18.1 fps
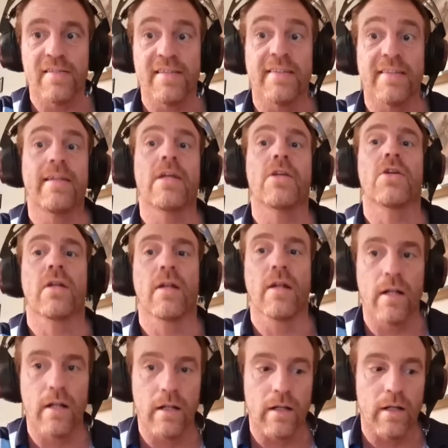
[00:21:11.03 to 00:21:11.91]

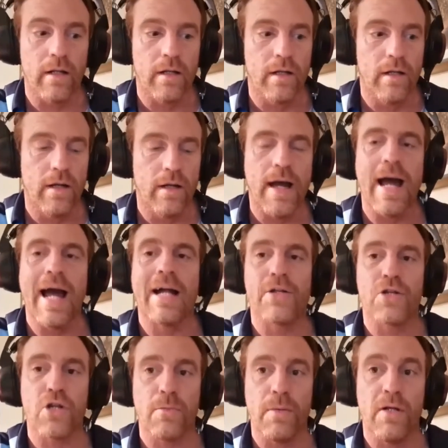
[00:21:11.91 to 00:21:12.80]
additional
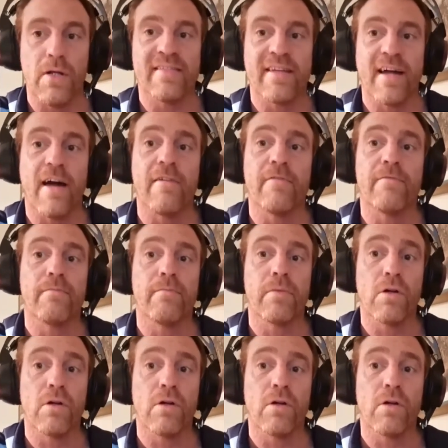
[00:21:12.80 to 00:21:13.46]
attributes that have